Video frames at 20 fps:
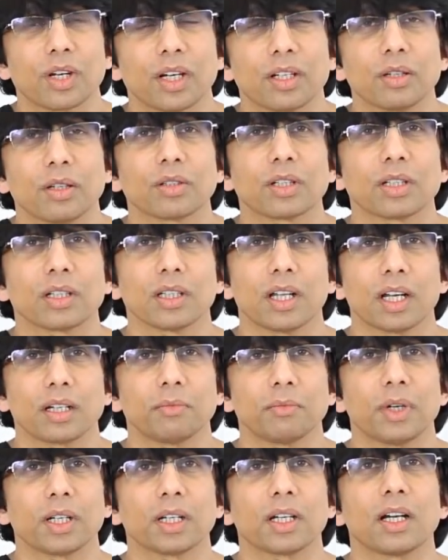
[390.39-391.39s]
I know that a lot of
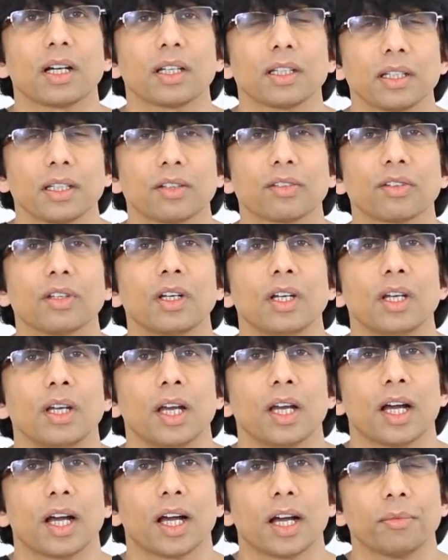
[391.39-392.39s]
my colleagues,
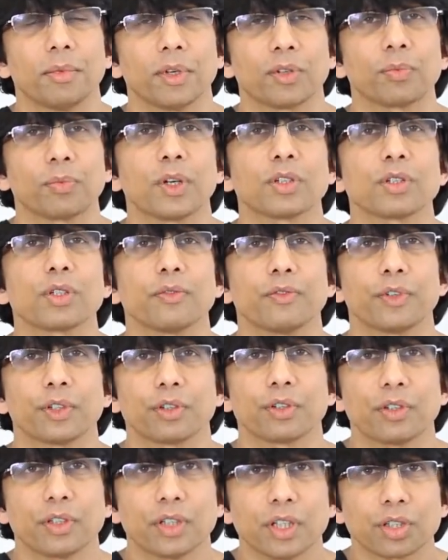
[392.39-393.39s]
um, especially for
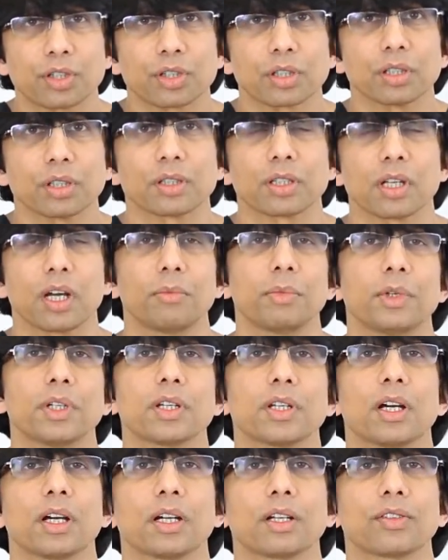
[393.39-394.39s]
traditional tummy
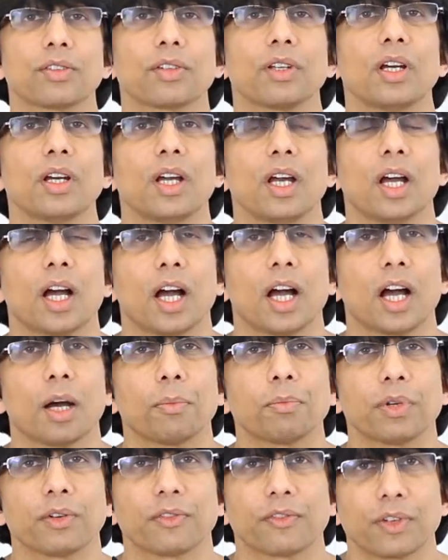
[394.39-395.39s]
tucks, uh,
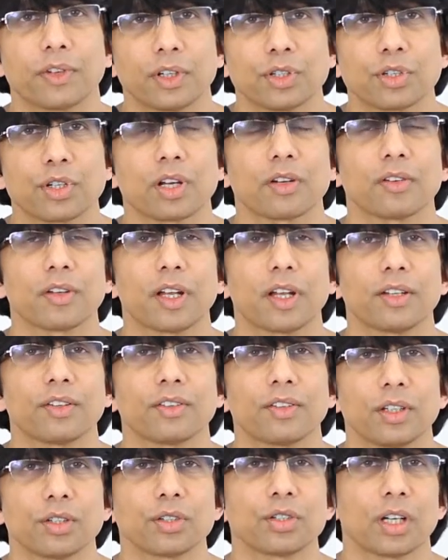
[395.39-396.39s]
prefer general
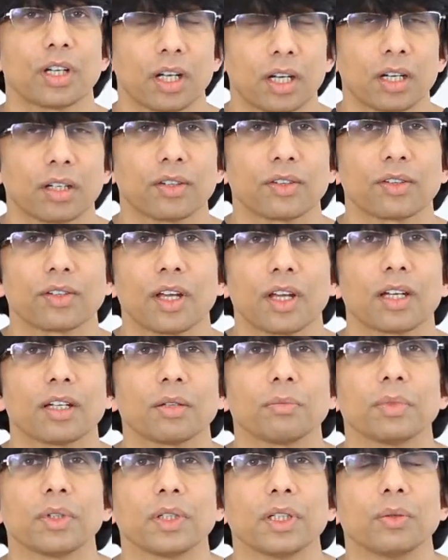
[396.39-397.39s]
anesthesia, and
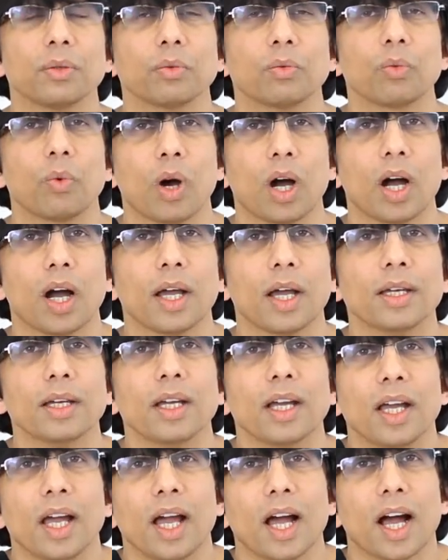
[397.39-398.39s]
understandably why,
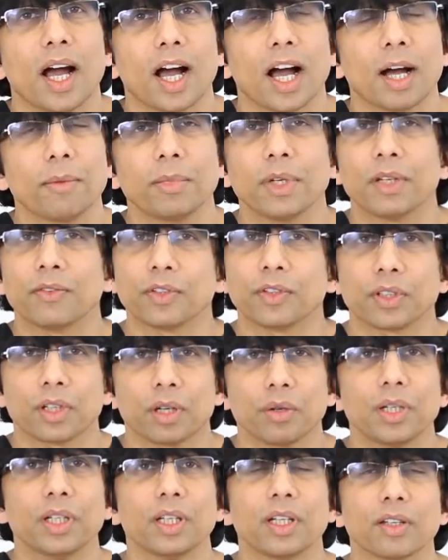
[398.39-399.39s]
um, even
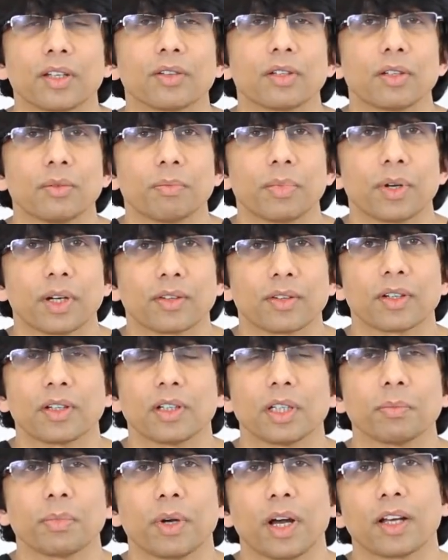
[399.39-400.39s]
though it is
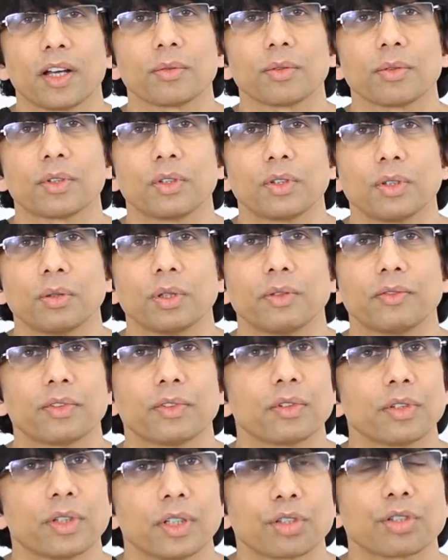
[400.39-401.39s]
certainly possible to do even
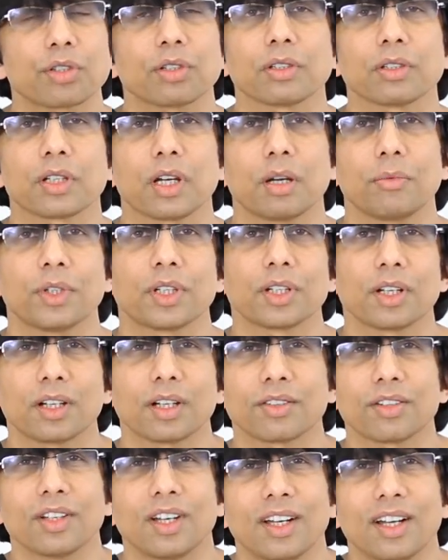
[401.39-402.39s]
traditional tummy
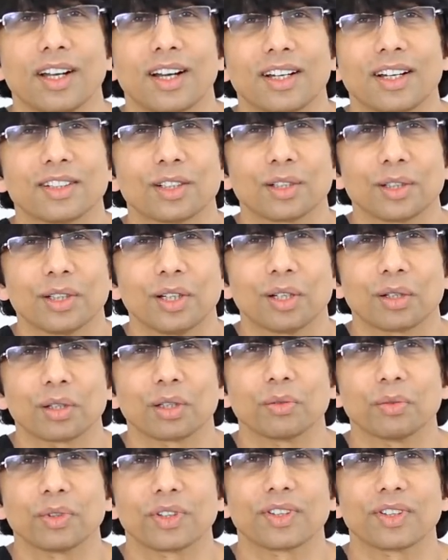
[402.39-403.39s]
tucks under
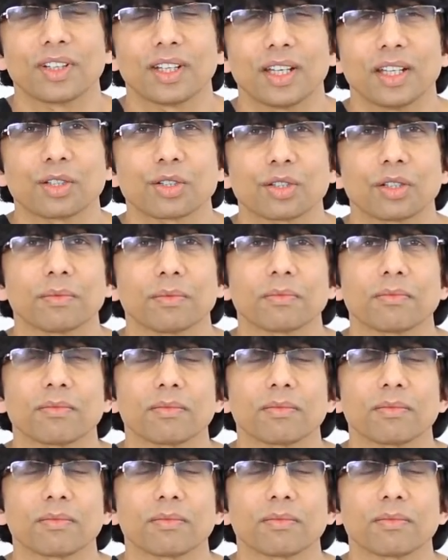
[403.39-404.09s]
local with sedation.